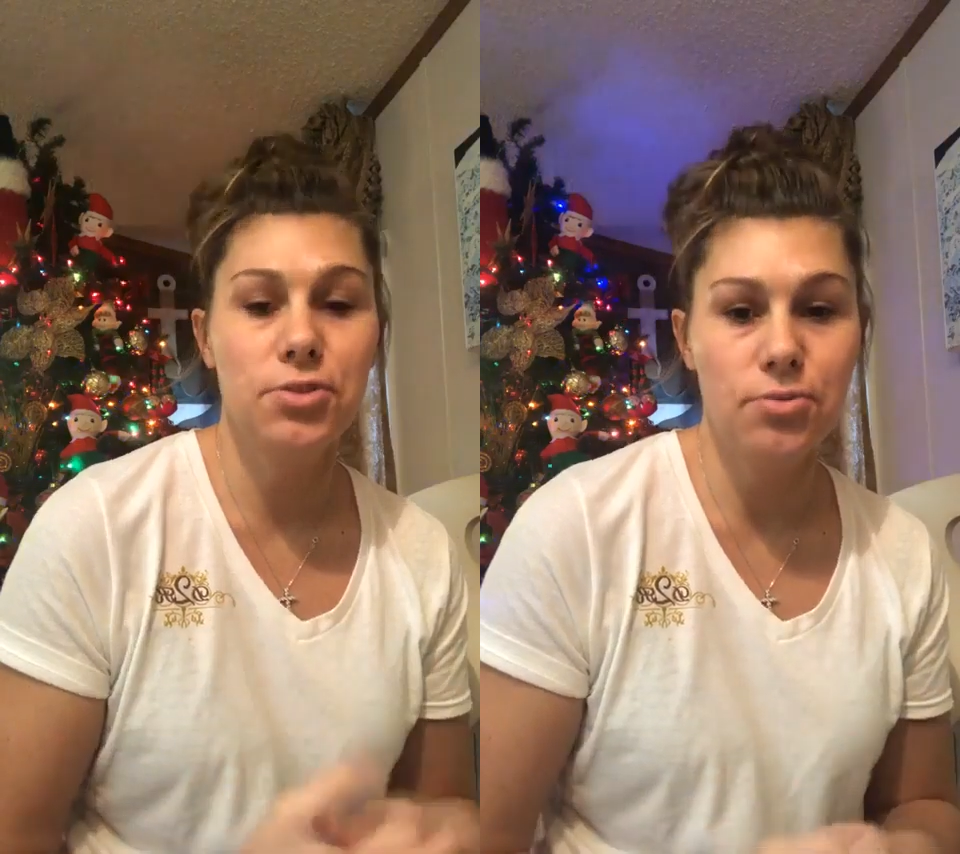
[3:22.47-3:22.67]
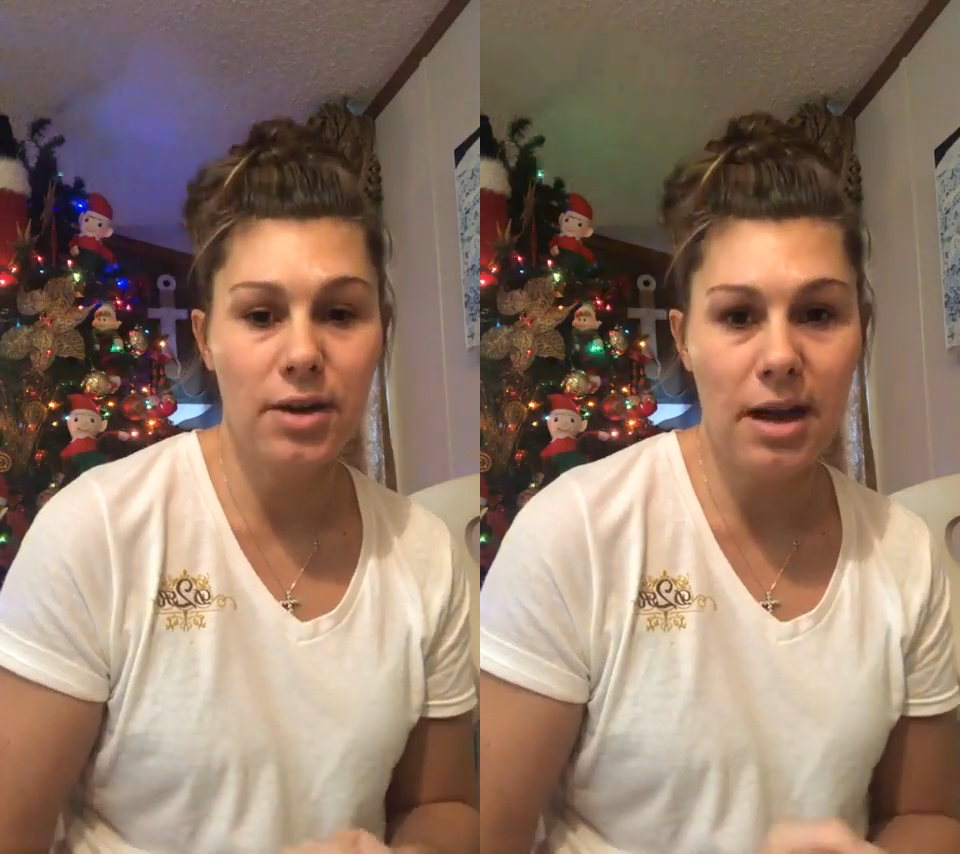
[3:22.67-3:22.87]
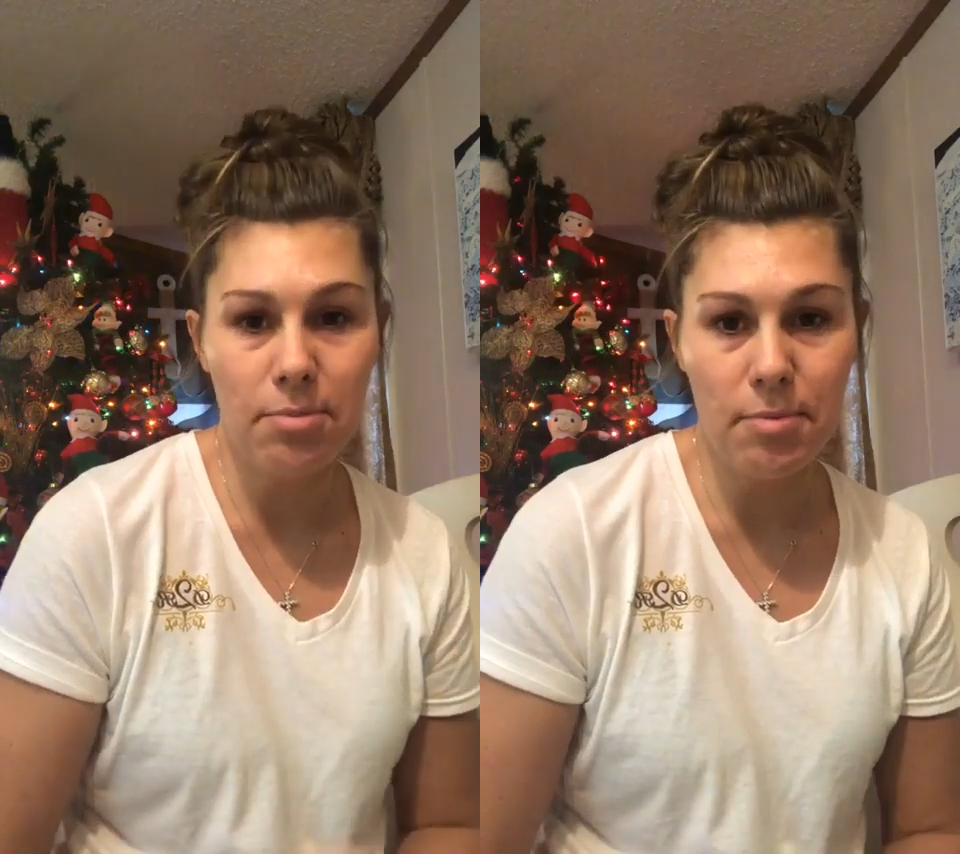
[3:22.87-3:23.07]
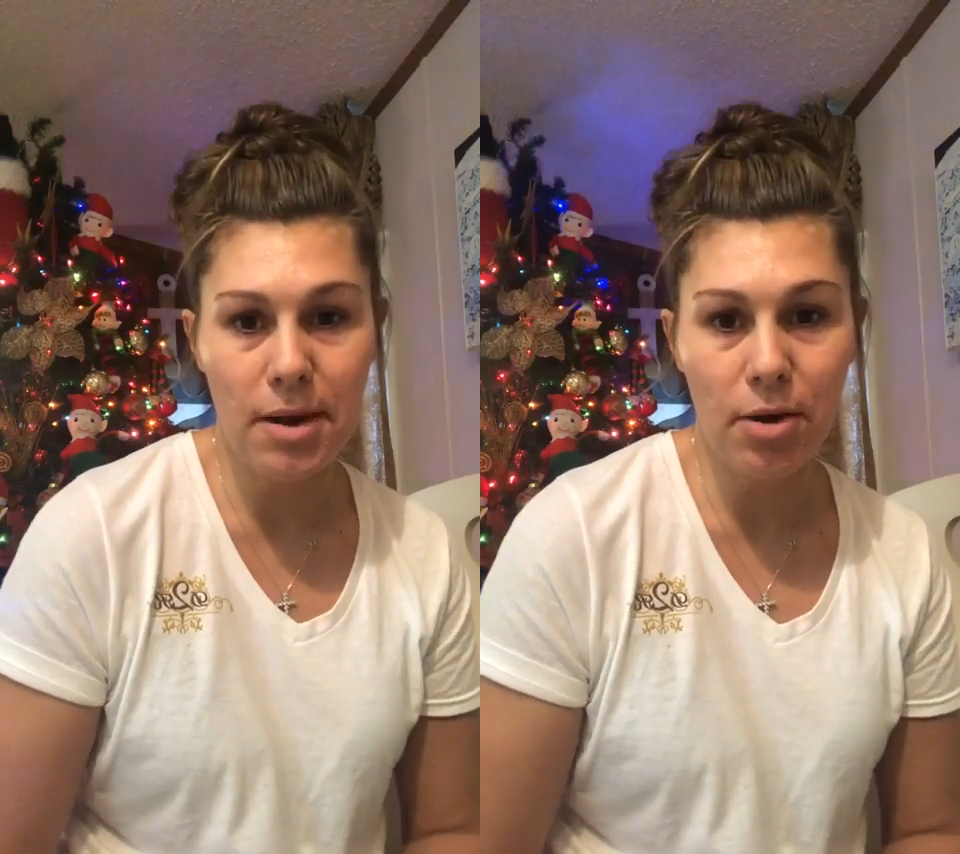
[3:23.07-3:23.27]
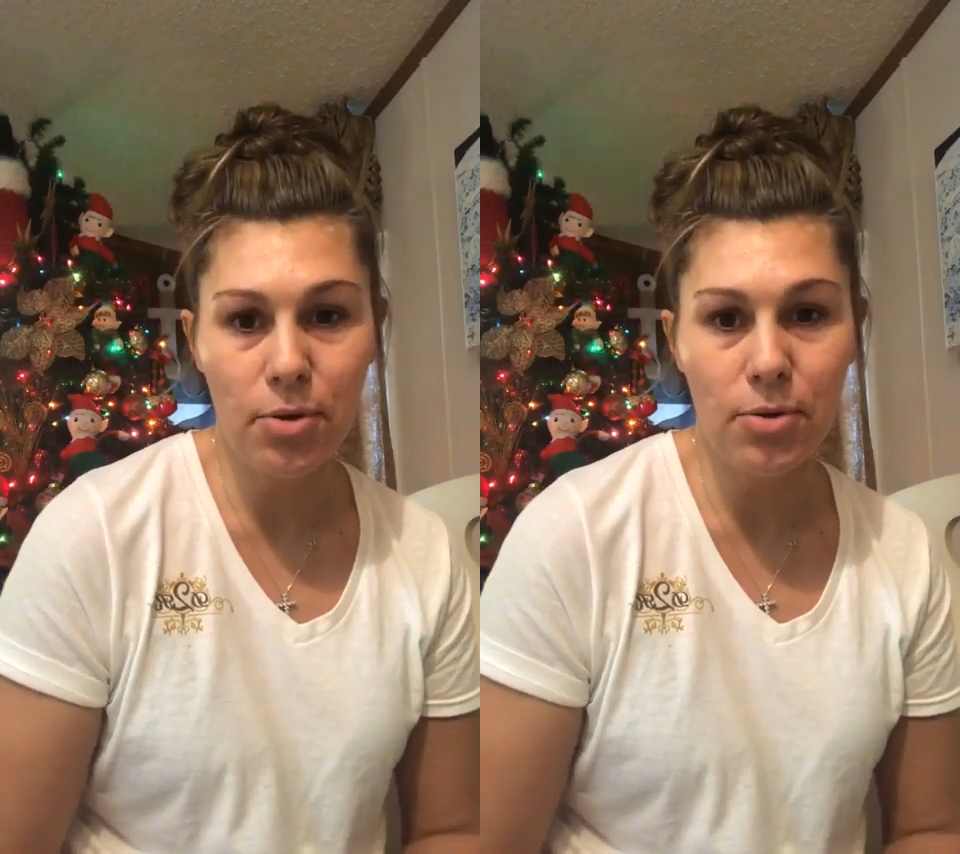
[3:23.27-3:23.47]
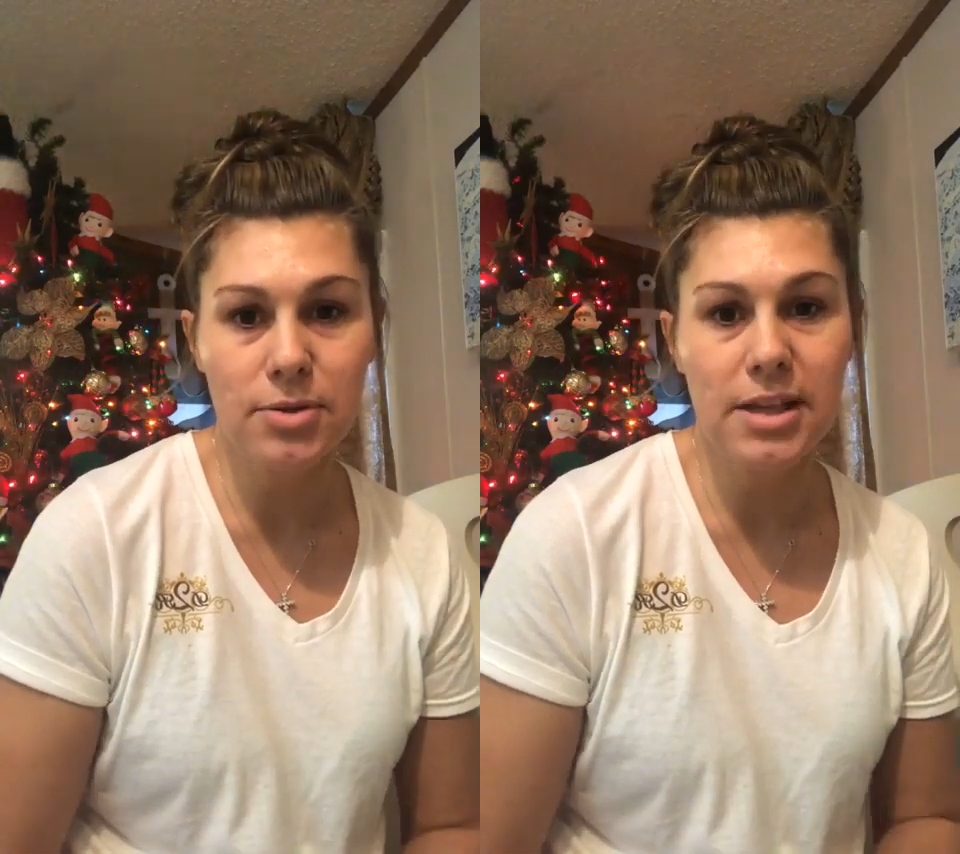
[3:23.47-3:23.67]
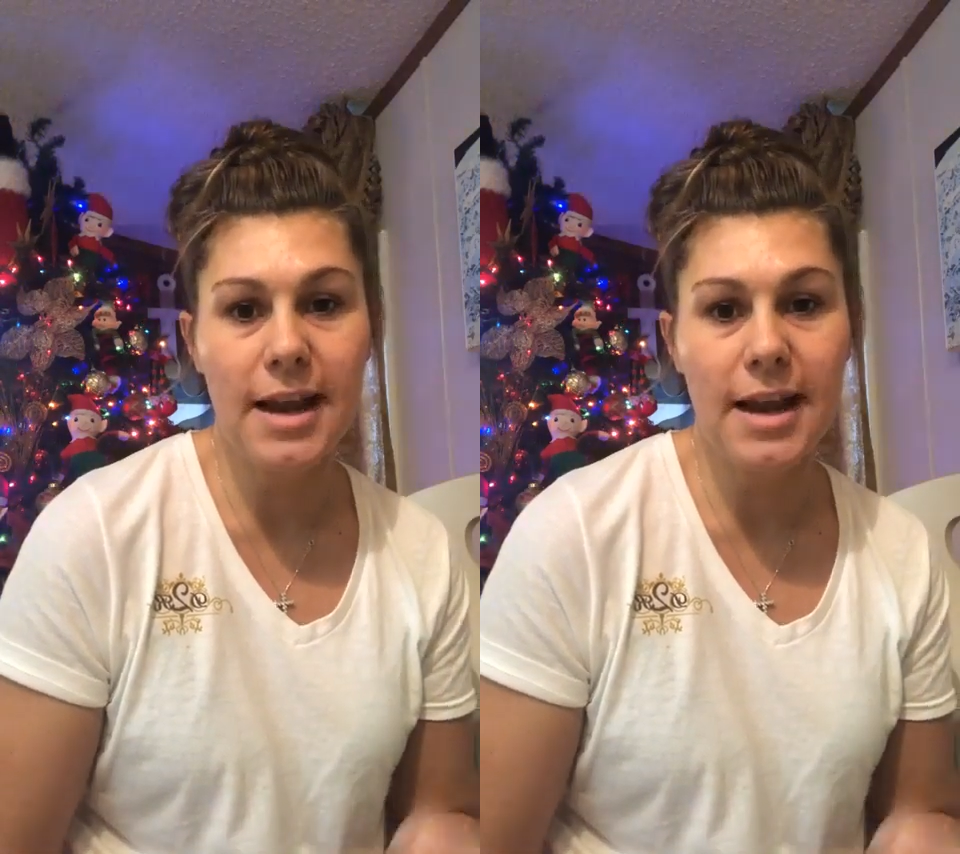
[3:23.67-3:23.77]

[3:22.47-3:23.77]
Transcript: to a couple miracles,